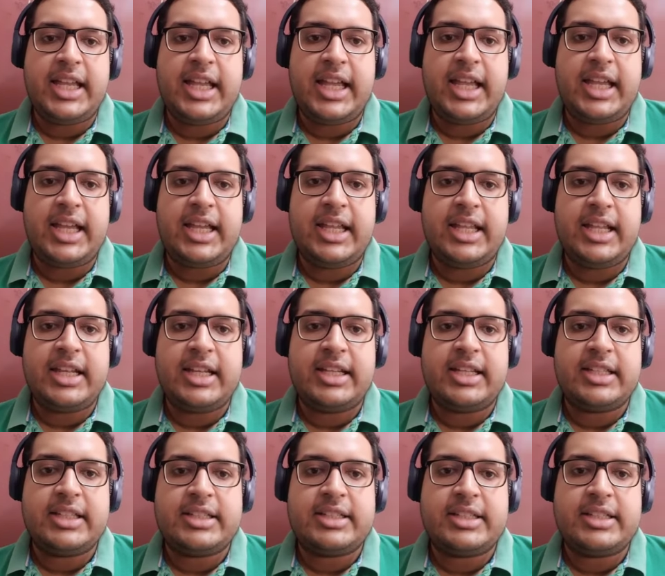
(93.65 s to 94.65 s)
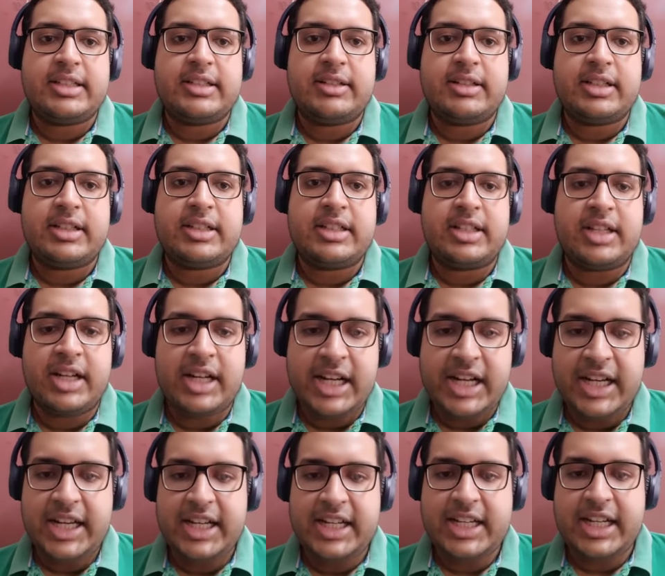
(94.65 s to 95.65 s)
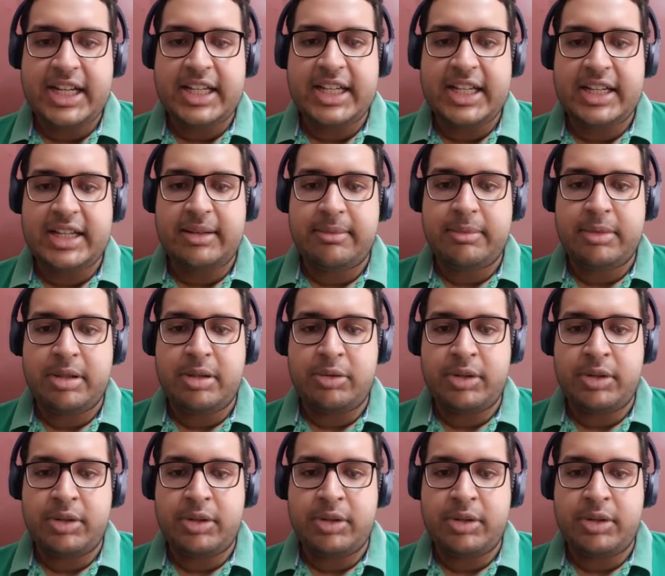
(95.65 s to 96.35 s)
And currently I am